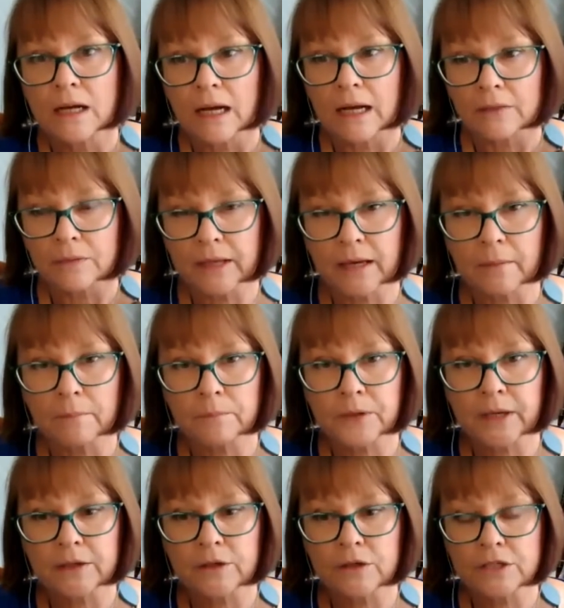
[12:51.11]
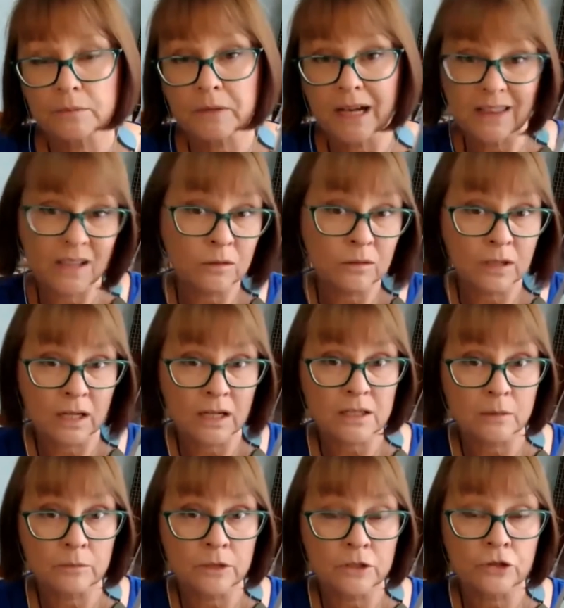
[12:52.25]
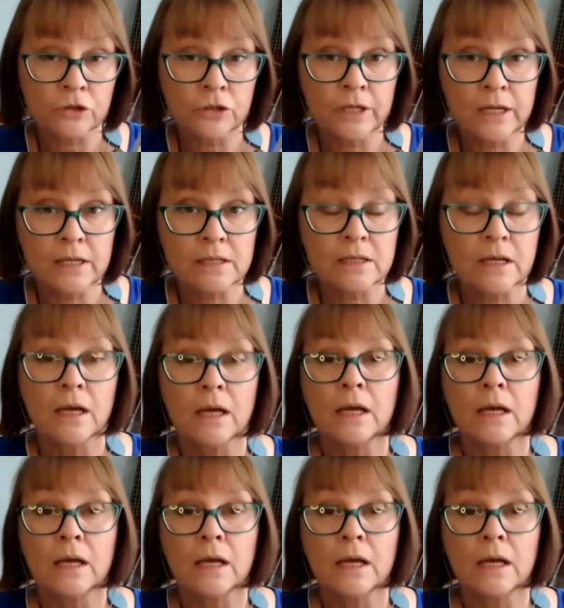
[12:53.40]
And they use them and that'll last them the 2 years.